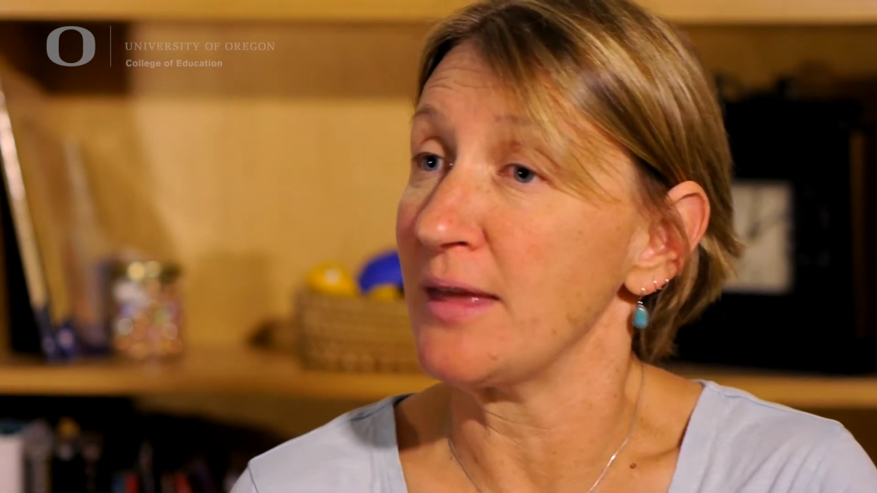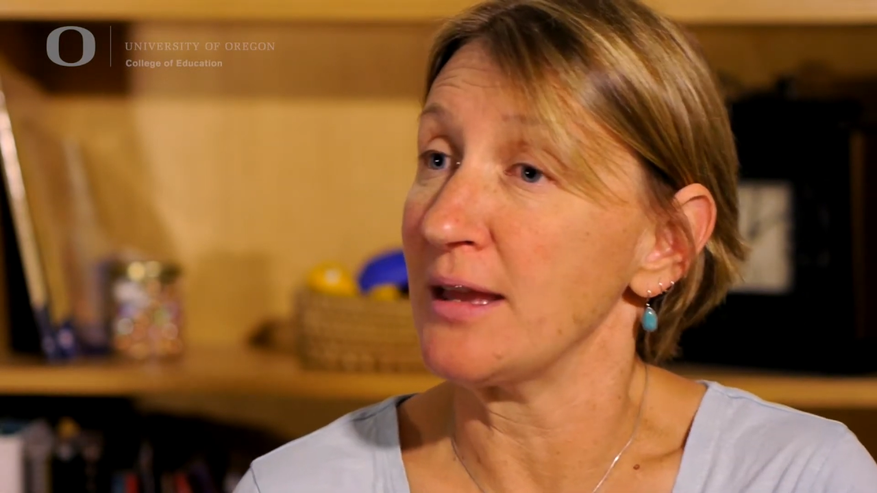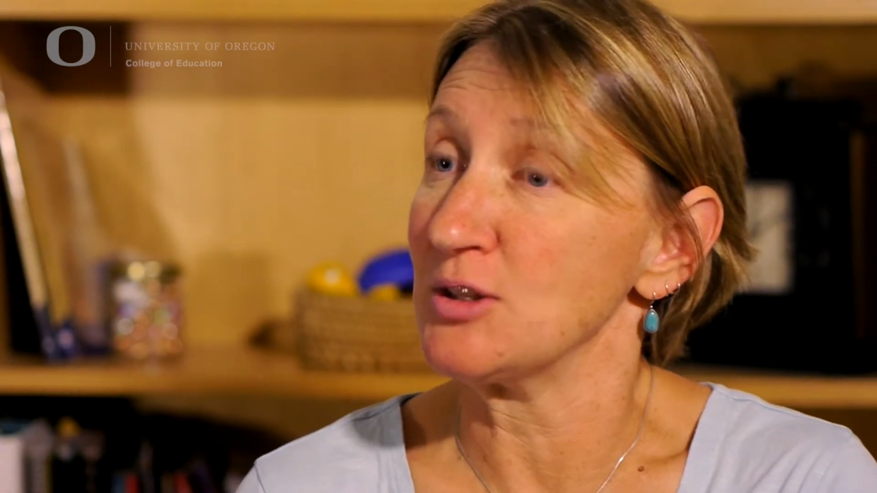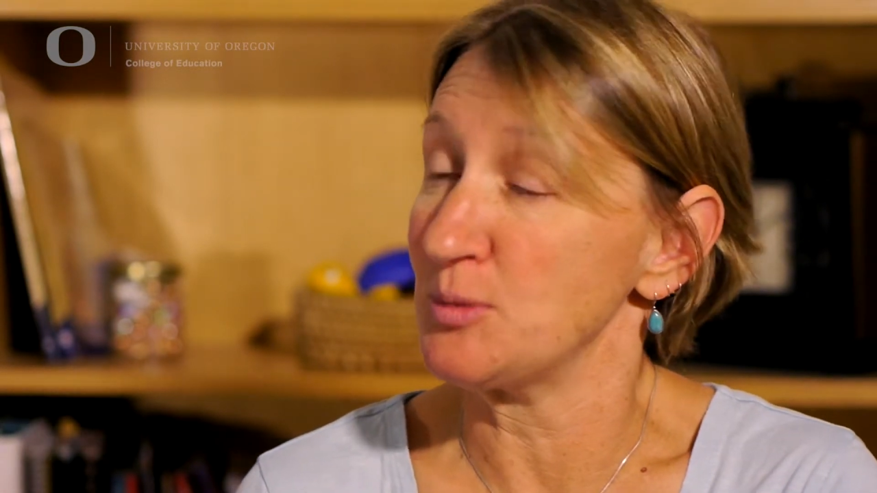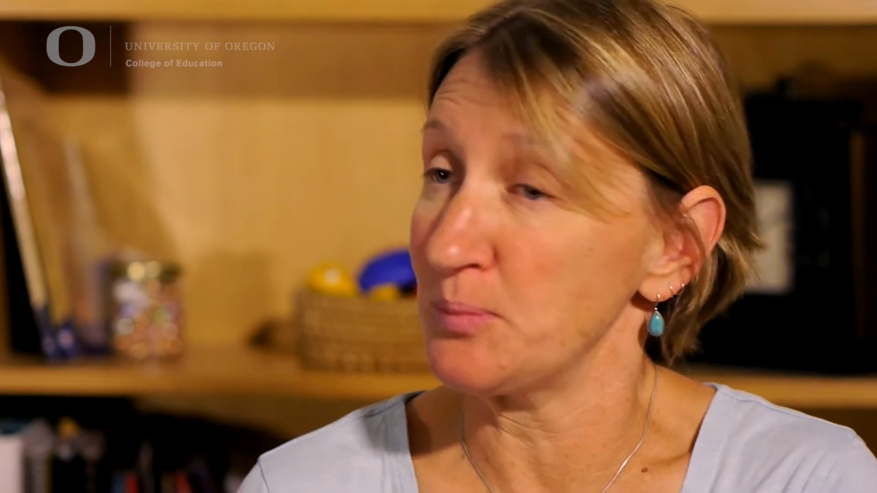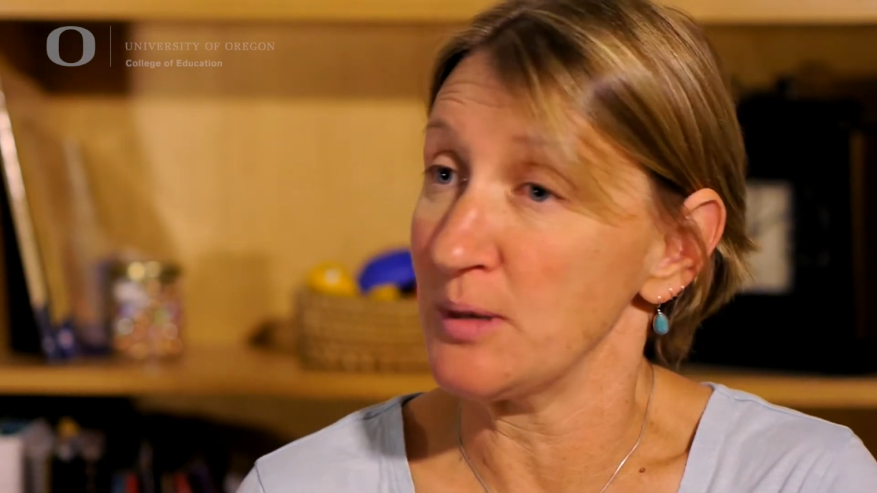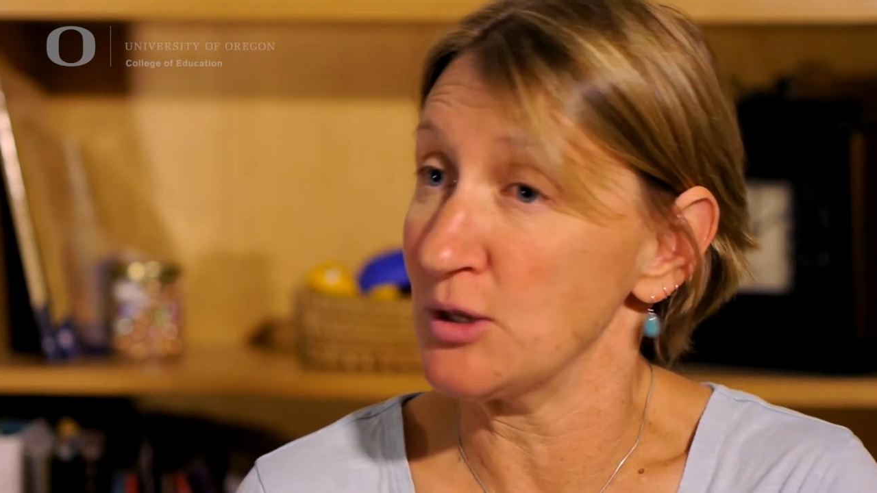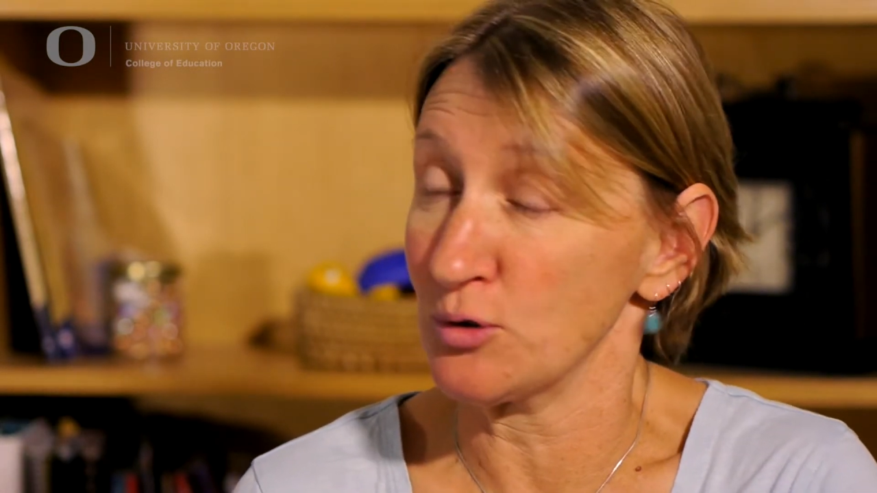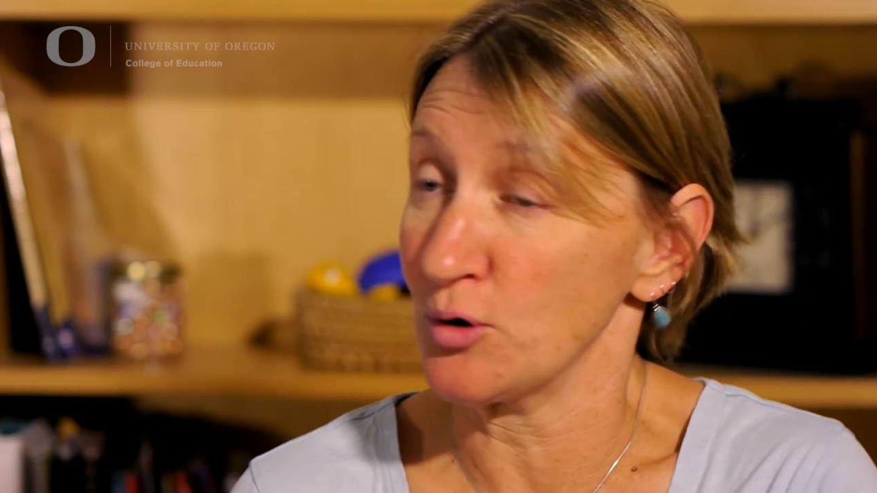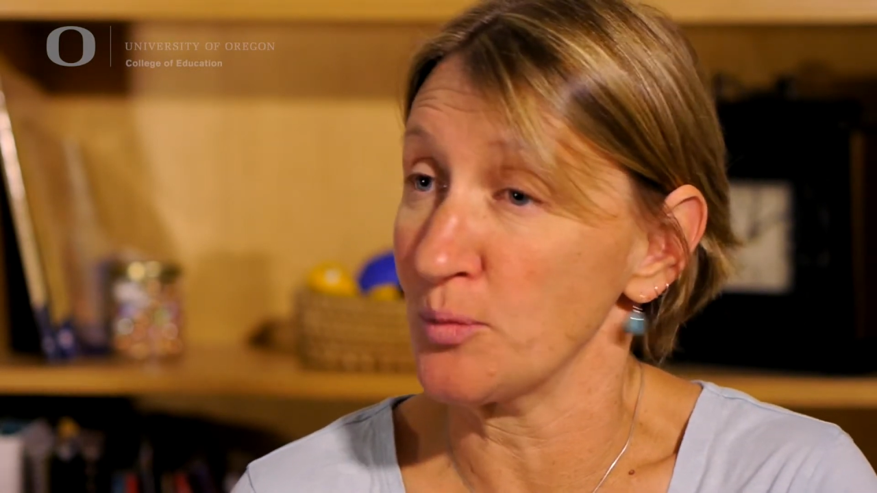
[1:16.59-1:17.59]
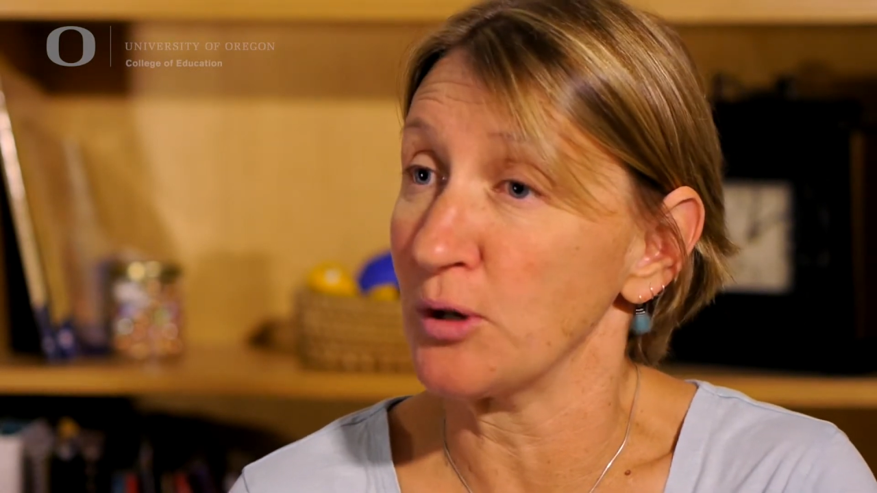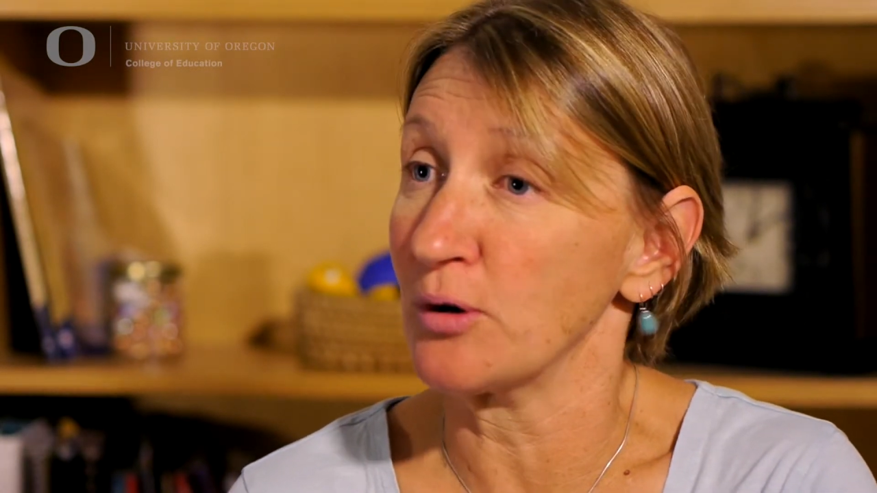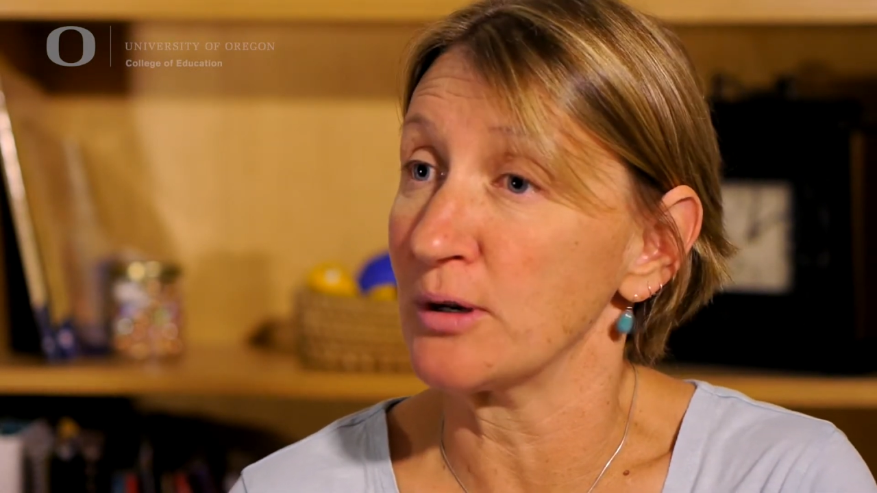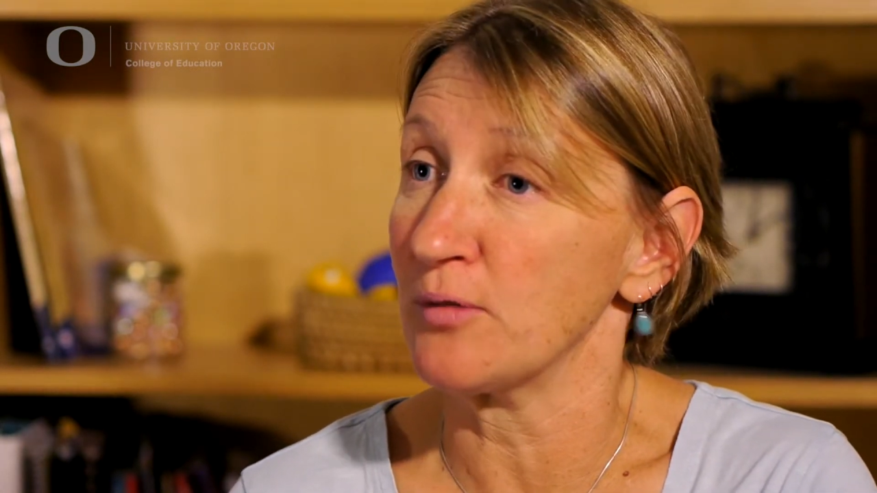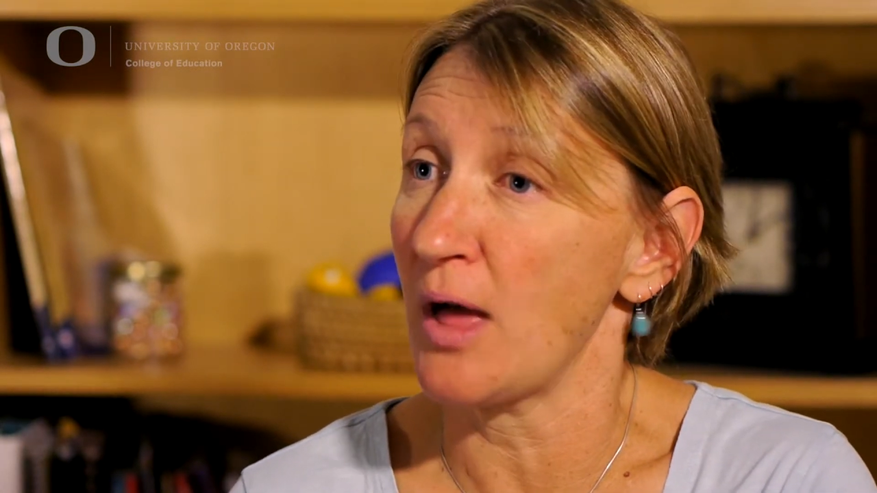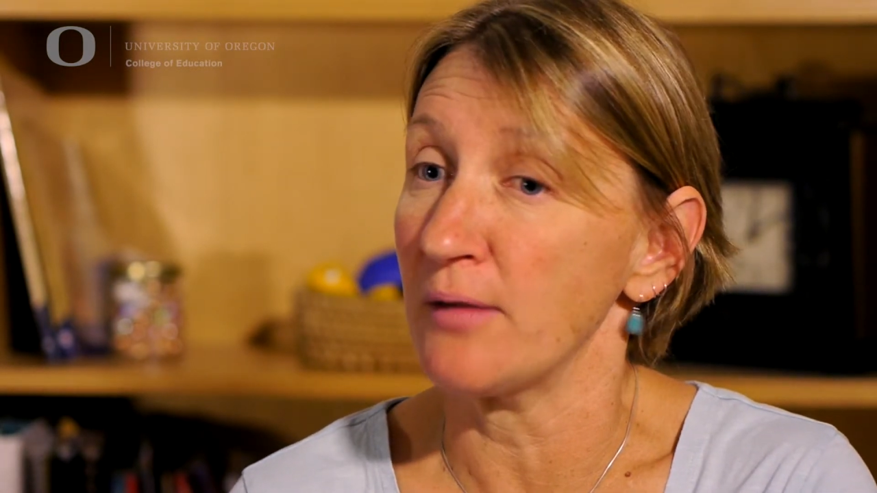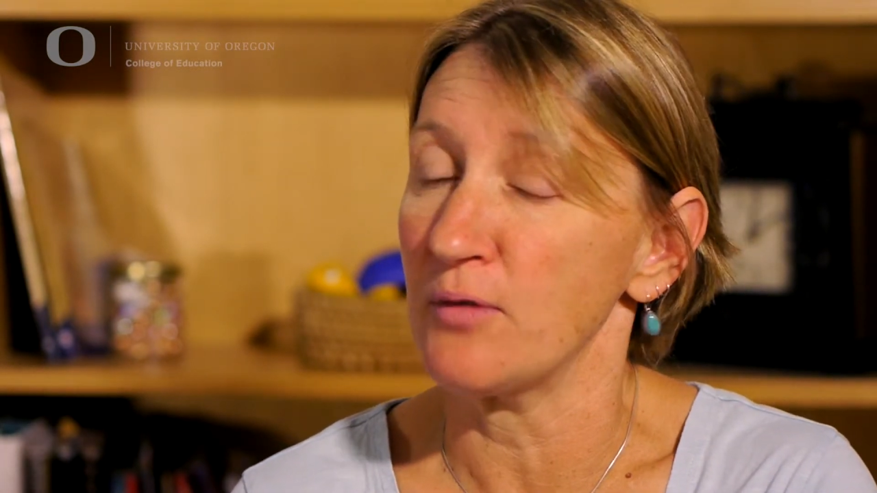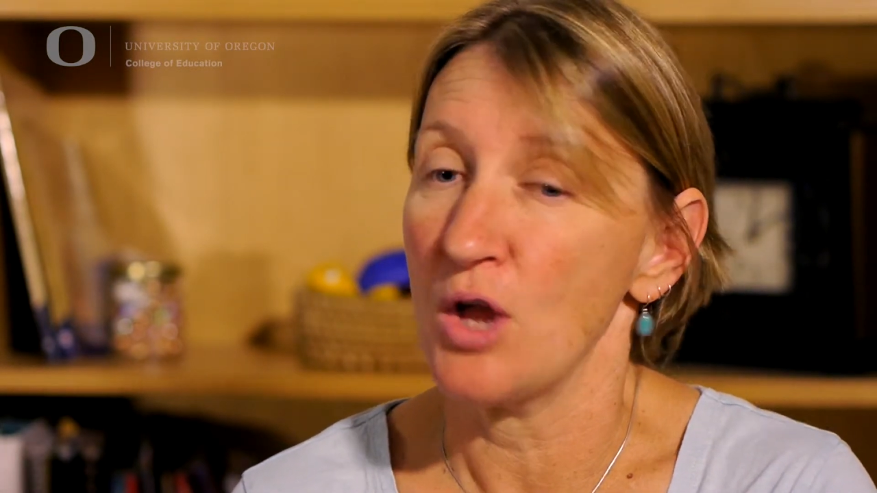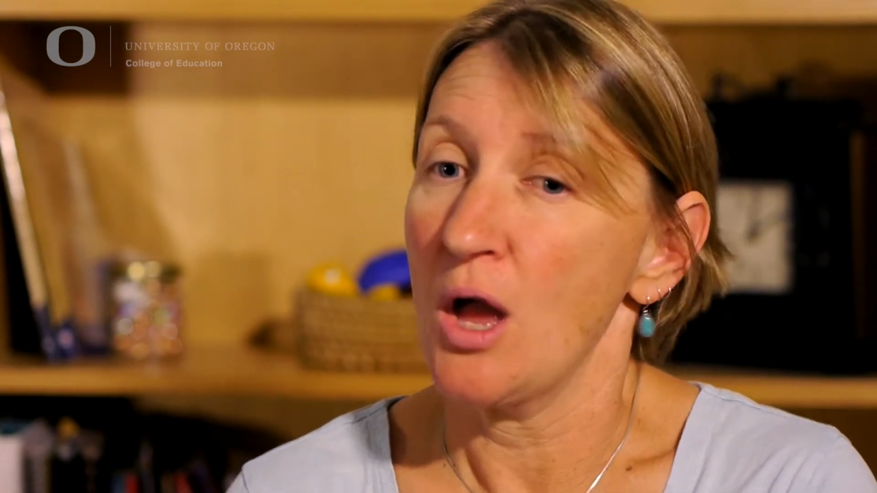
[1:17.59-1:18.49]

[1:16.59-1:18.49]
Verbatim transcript: his or her period of life.